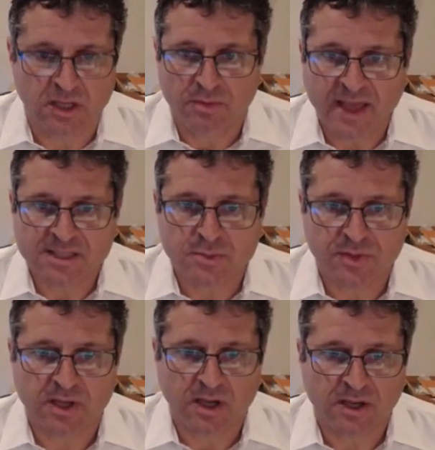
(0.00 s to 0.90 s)
that's what
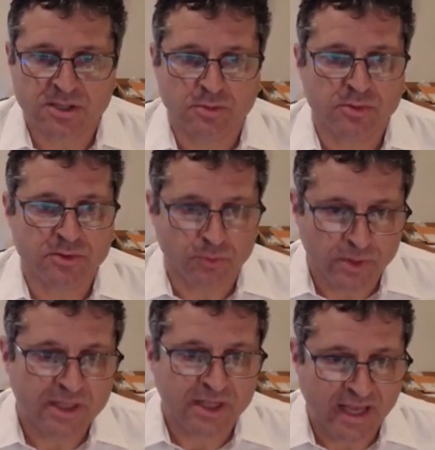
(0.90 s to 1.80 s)
the customer's
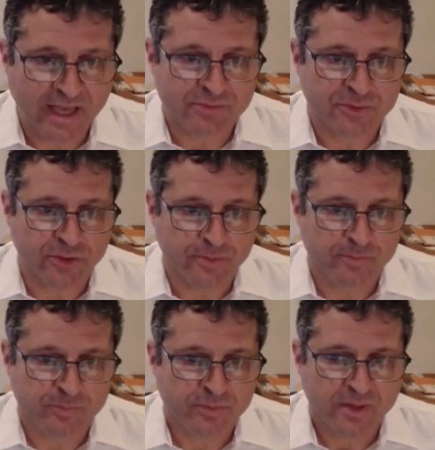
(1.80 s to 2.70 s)
really after.
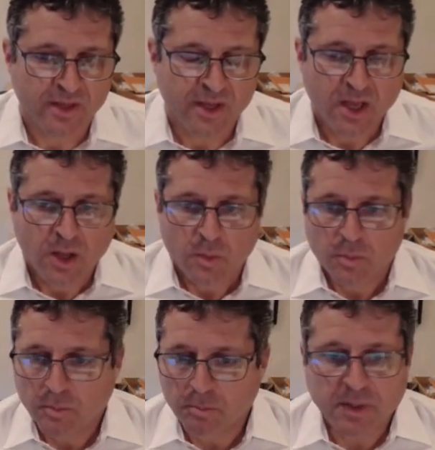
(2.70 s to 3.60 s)

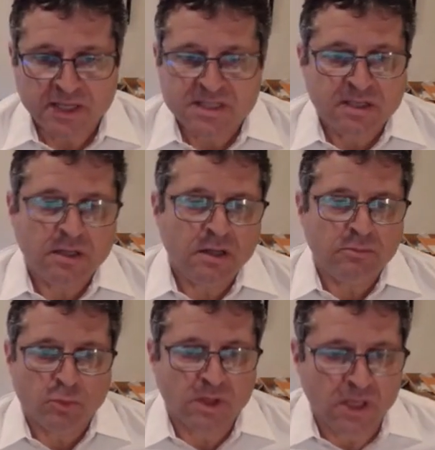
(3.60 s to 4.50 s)
But
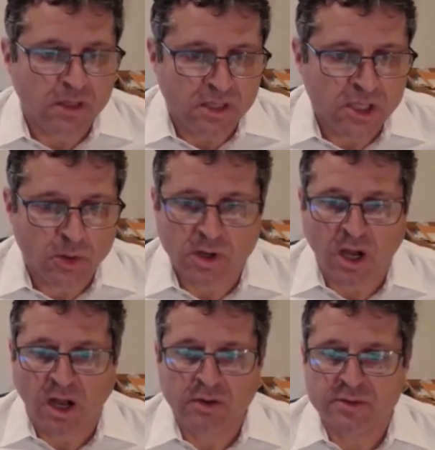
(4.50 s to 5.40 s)
until
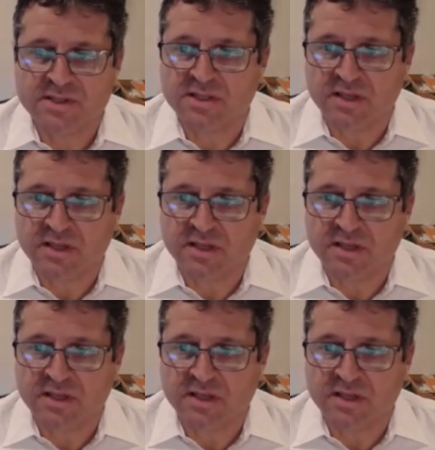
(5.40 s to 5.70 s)
Congress